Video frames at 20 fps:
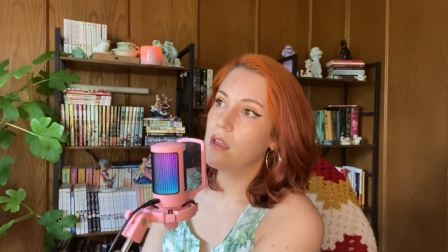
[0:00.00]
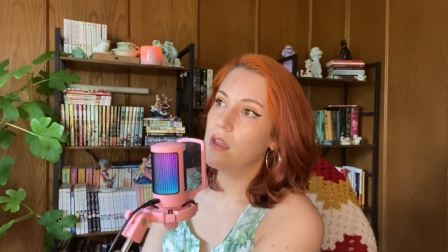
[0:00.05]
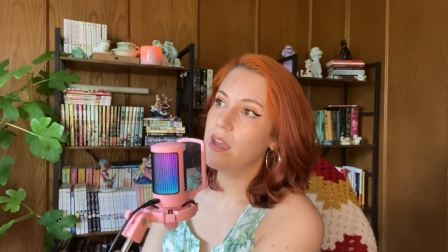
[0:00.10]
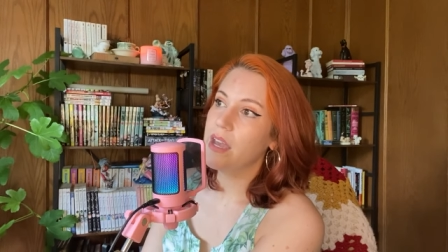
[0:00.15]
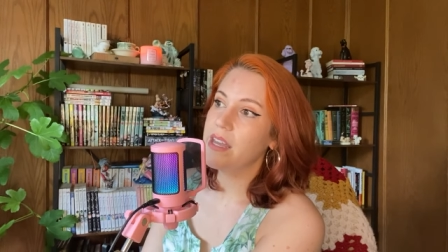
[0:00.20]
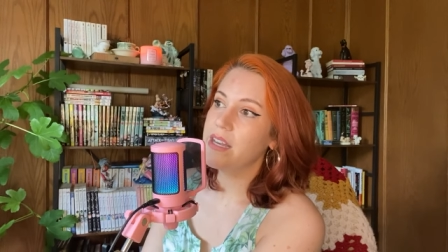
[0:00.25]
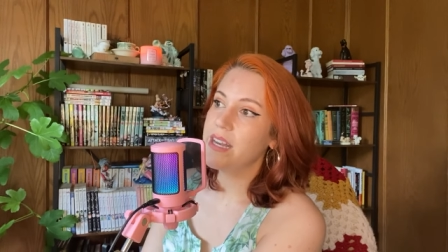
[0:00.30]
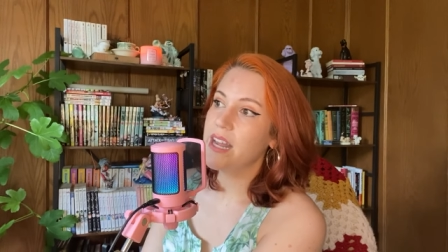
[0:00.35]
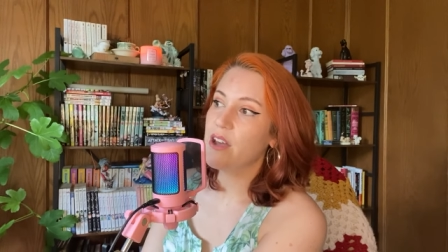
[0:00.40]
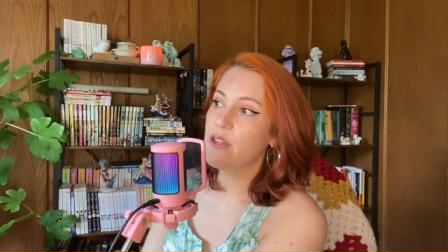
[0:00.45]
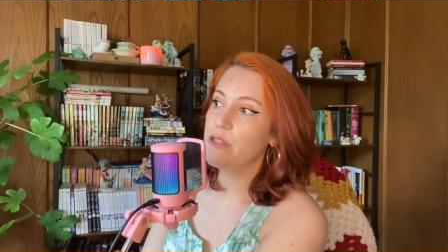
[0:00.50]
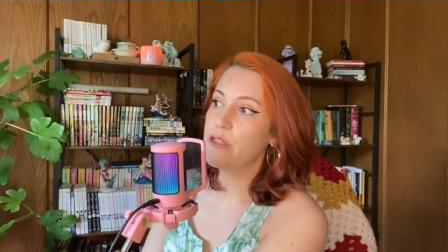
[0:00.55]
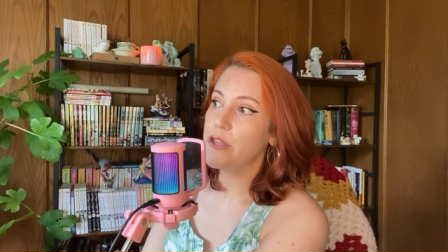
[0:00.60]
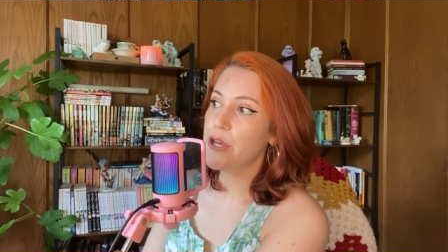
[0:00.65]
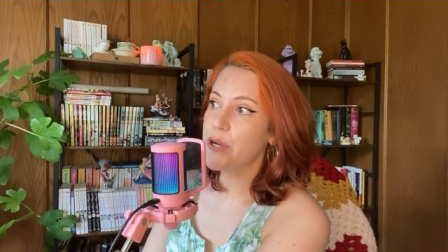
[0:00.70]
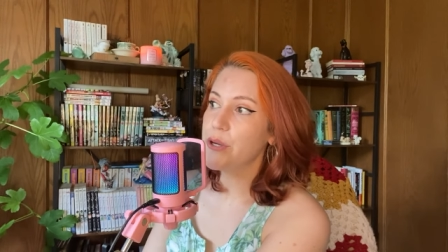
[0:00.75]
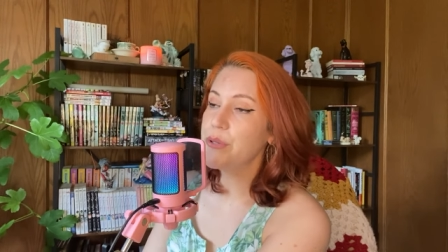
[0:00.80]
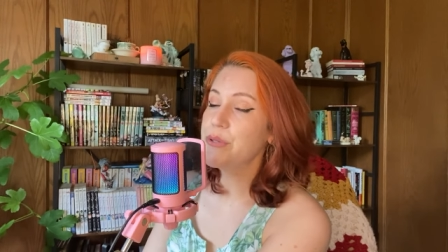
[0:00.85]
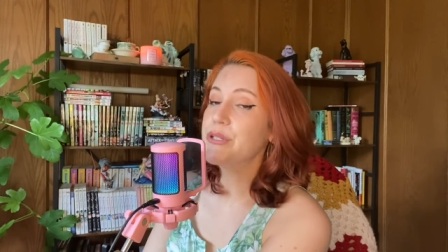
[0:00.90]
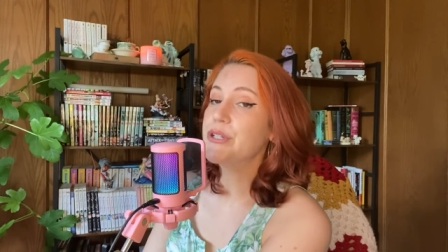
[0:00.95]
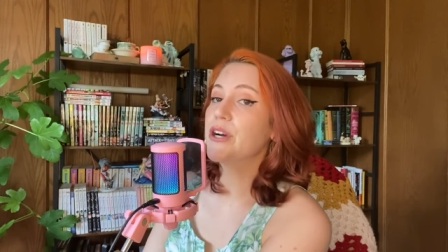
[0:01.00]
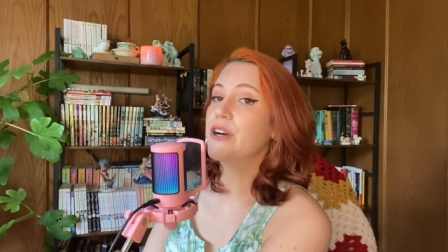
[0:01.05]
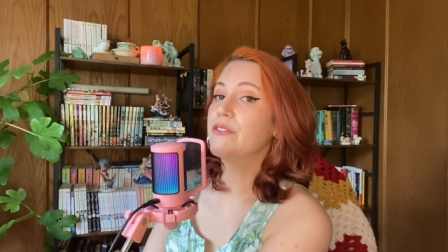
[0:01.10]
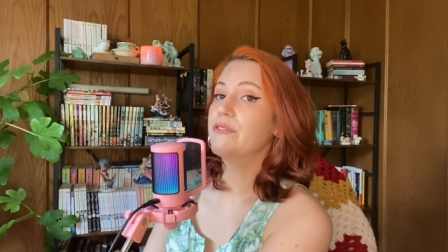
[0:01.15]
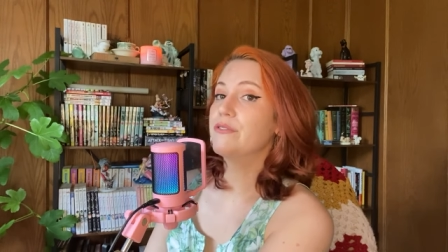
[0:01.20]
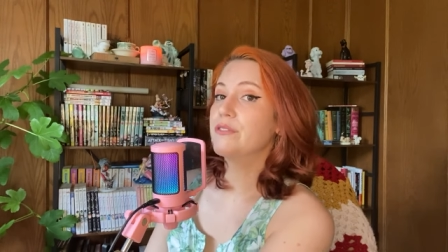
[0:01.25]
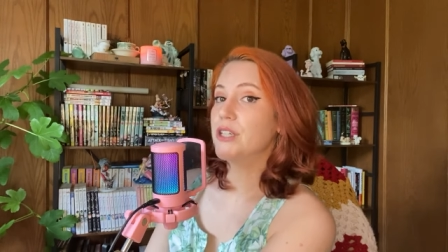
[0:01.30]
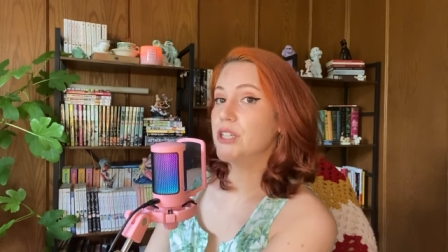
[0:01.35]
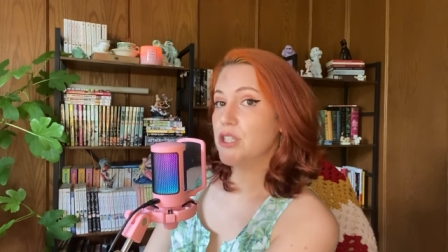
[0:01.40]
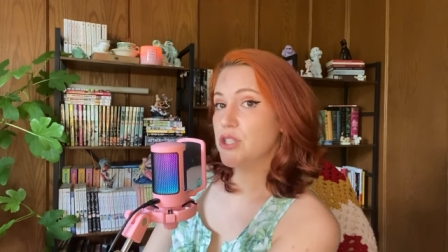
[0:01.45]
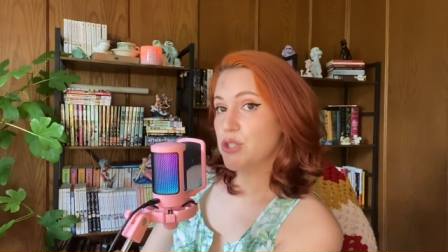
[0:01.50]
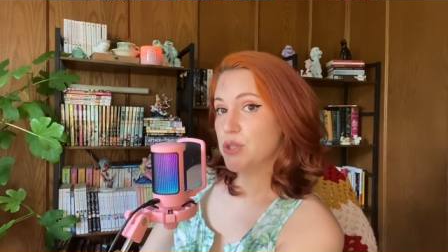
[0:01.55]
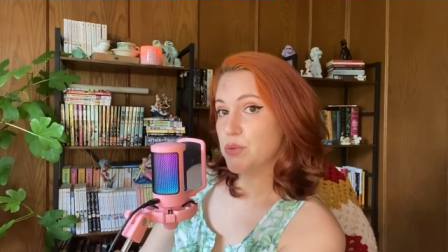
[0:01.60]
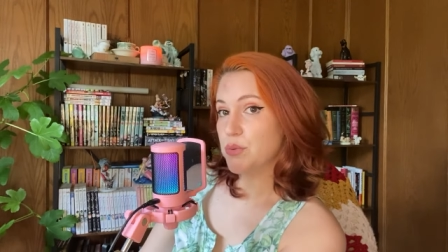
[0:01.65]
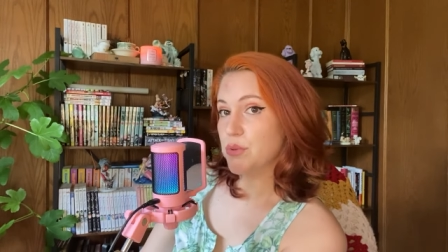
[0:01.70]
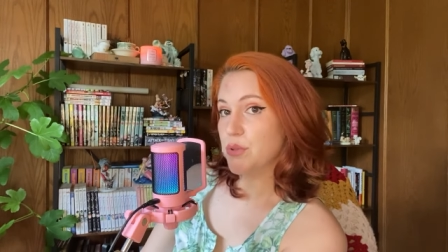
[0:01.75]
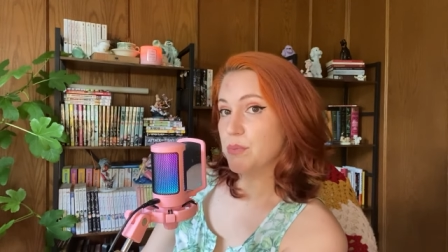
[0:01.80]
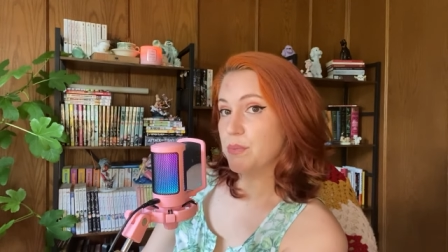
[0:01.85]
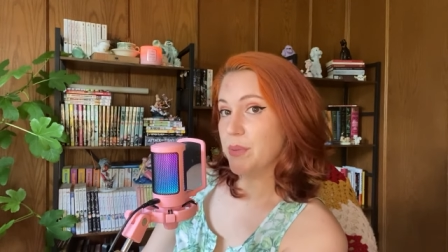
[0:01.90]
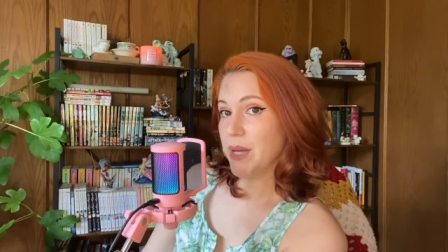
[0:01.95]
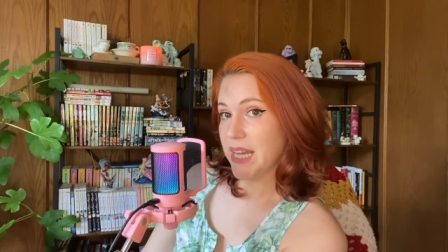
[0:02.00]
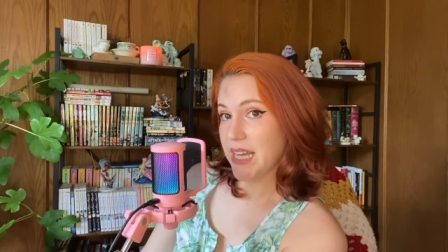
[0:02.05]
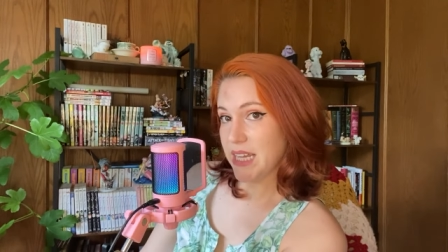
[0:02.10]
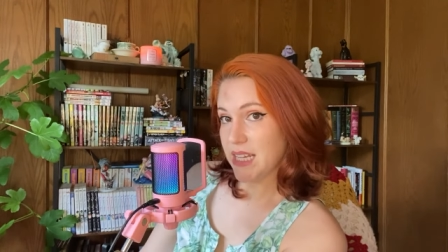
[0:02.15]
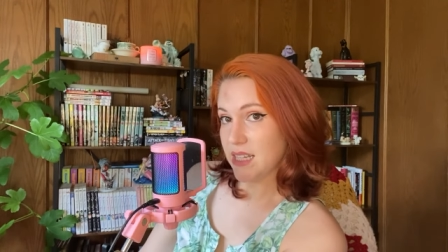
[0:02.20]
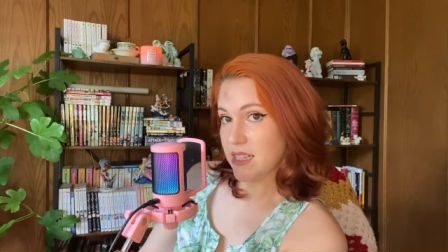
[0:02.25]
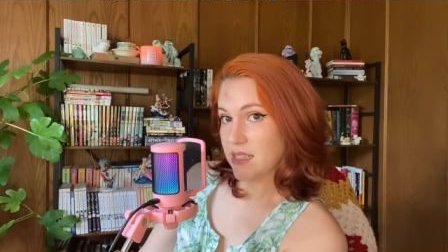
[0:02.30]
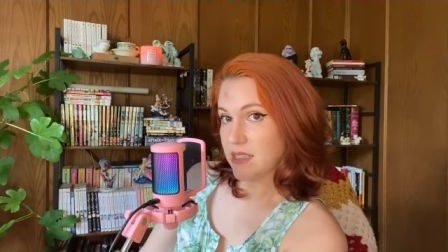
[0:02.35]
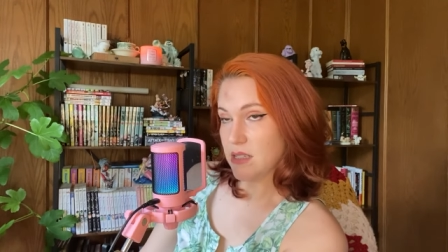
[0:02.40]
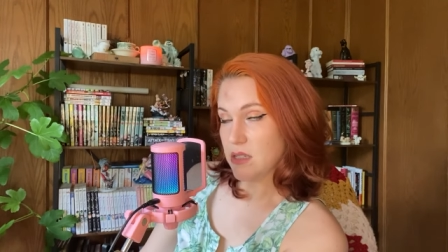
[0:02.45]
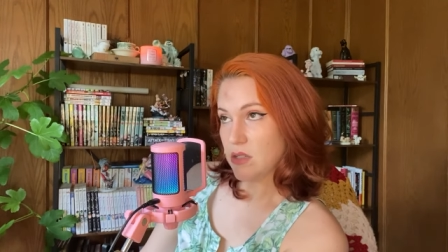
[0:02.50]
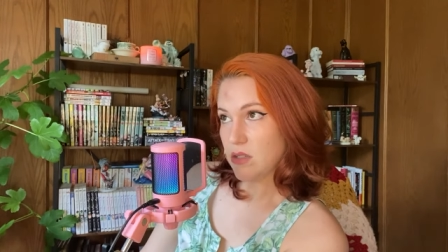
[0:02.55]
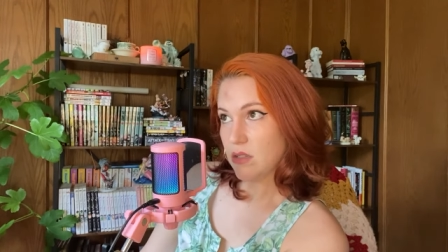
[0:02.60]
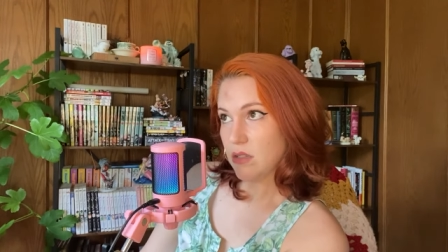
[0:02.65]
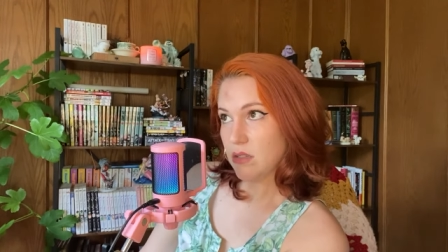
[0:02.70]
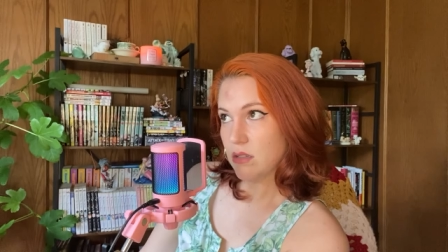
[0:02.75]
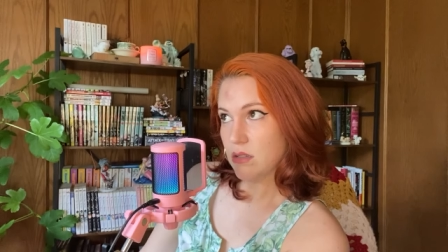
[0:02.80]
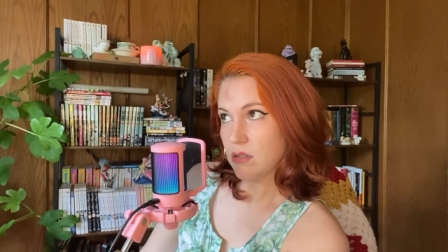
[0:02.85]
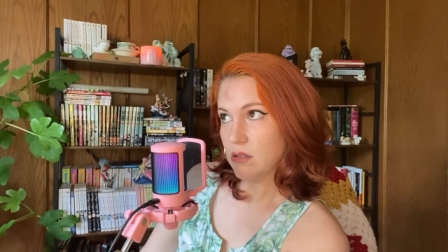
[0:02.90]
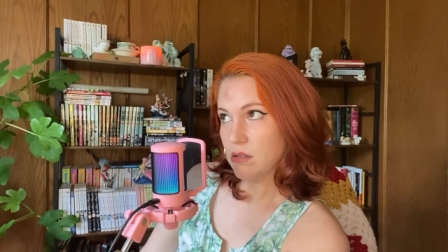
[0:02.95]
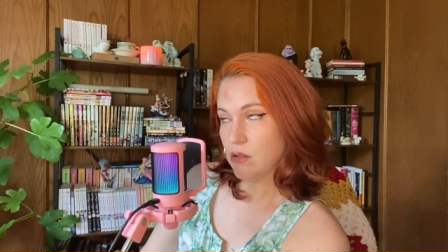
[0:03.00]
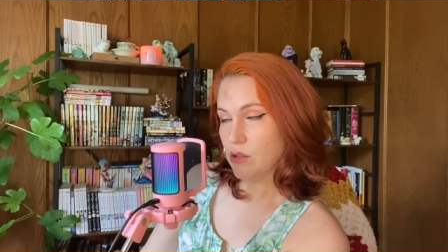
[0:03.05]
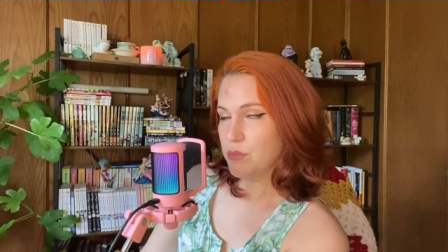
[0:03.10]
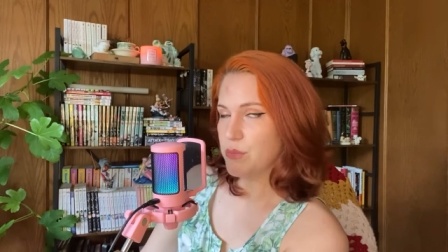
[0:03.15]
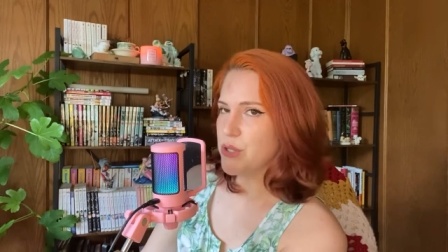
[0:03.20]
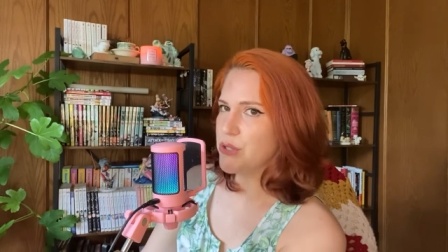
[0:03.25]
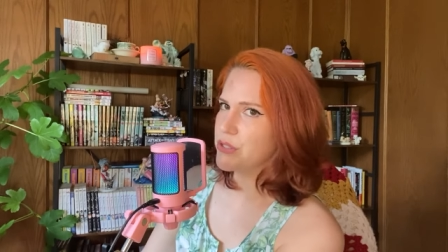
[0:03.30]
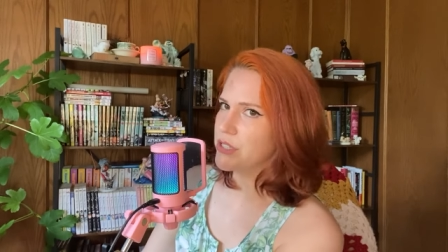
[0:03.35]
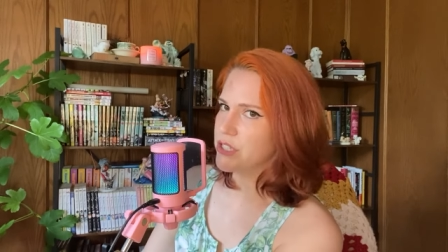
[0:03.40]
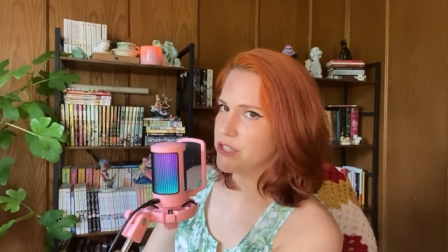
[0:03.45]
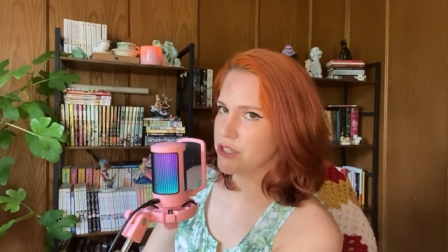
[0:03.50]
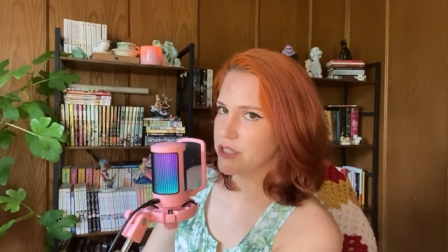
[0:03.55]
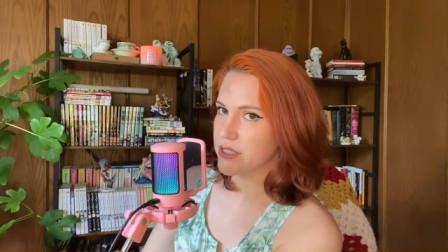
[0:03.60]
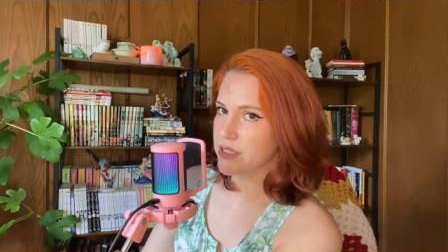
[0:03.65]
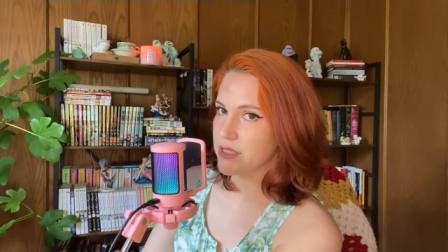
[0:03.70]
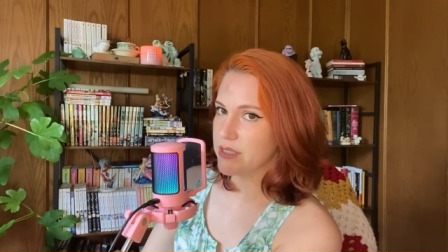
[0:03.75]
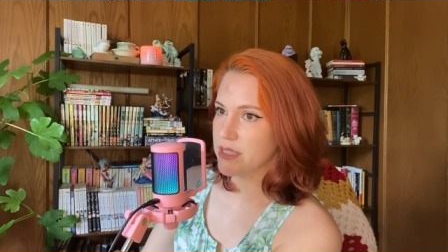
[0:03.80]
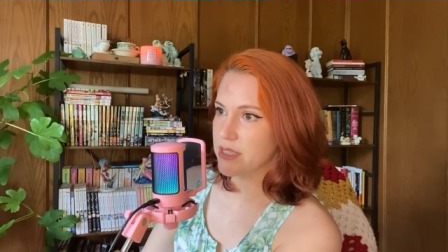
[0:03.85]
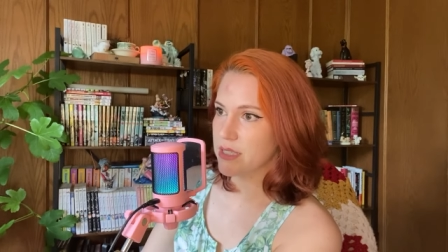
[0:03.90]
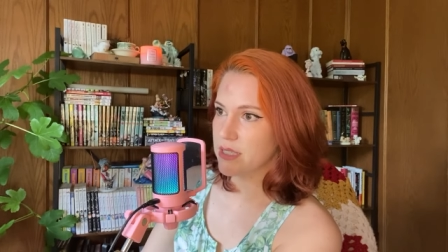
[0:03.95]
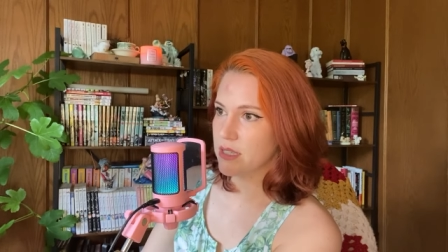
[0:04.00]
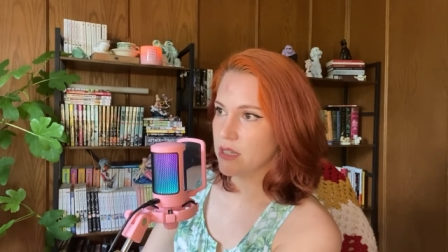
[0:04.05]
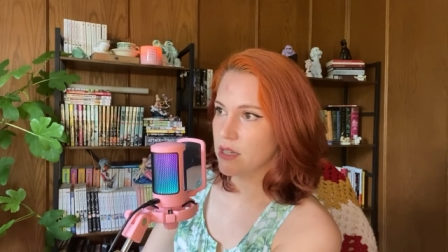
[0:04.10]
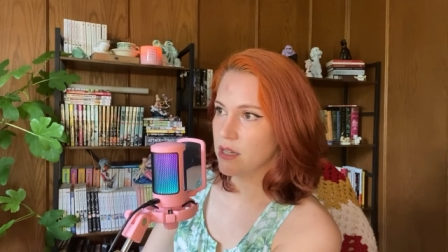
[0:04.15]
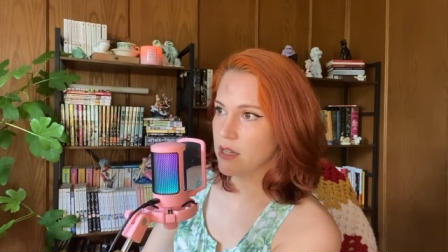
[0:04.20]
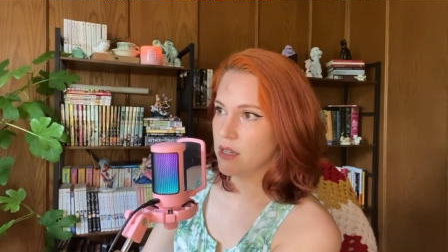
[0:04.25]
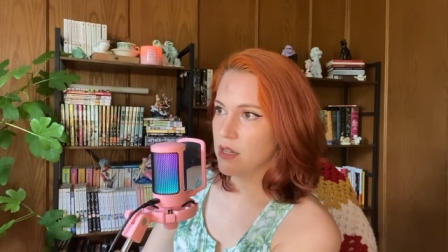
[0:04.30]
And now those are virtual bands or musicians,